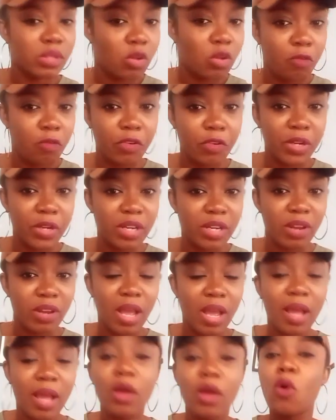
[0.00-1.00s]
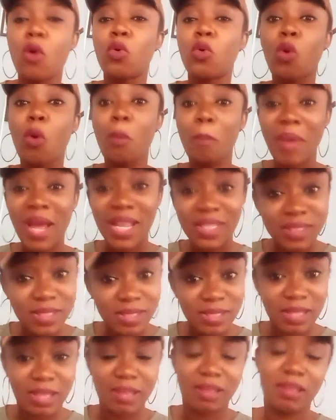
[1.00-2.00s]
Kuforidra,
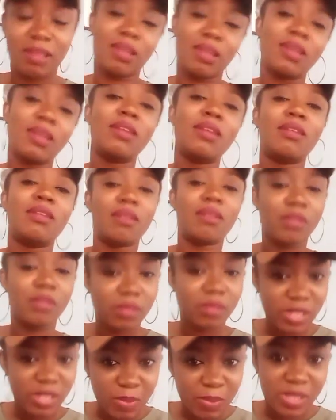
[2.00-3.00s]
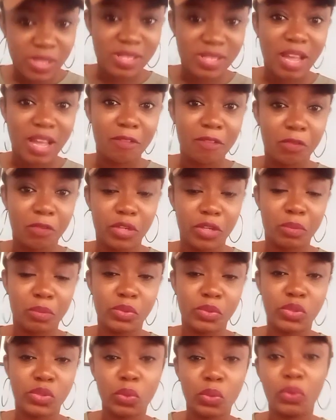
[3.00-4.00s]
Kumasi, these places are
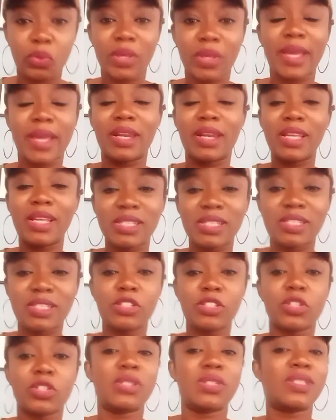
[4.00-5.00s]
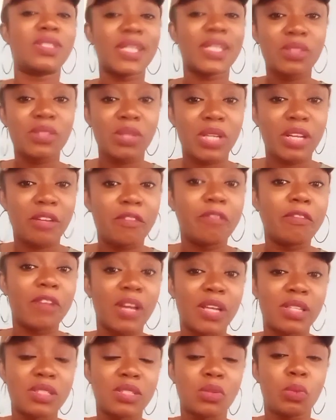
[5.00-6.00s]
affordable, so you can easily just settle in
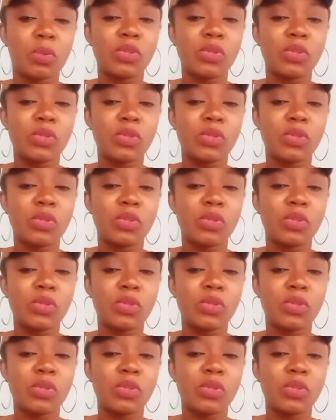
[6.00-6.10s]
first.